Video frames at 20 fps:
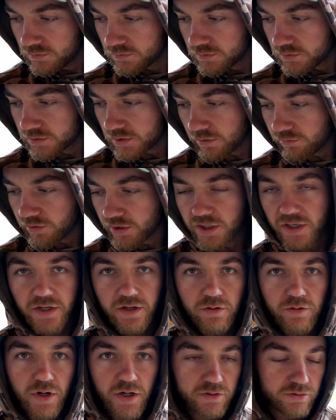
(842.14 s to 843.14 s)
because I really didn't
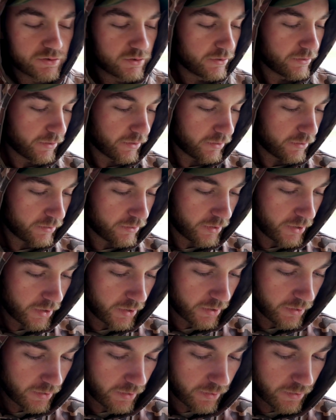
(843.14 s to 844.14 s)
know what I was doing.
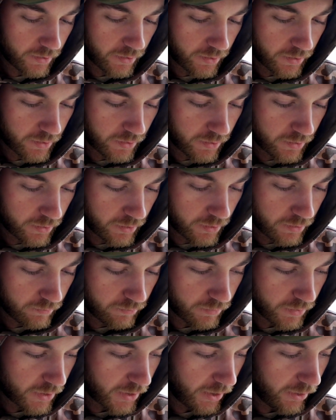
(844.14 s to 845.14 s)

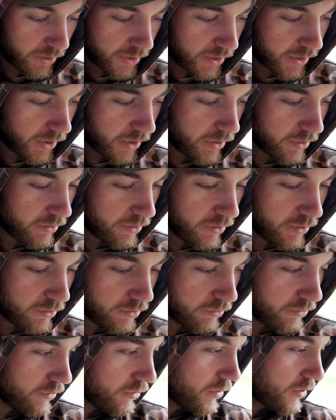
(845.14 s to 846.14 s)
But now I kind of
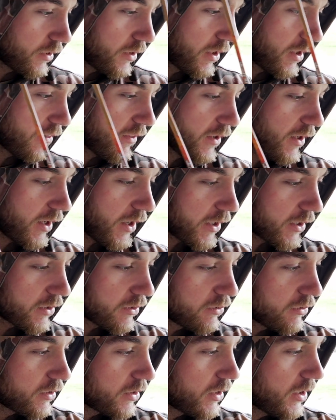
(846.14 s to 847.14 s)
do, and I think I can
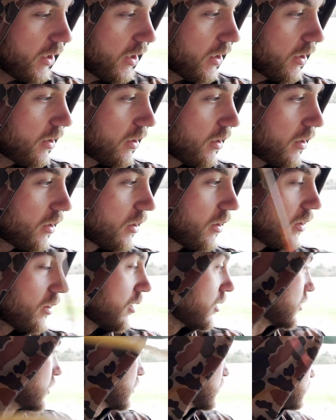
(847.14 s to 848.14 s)
do it again.
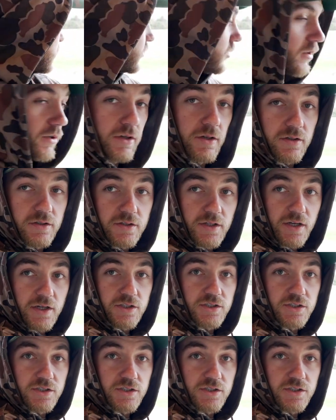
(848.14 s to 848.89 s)
Let's take a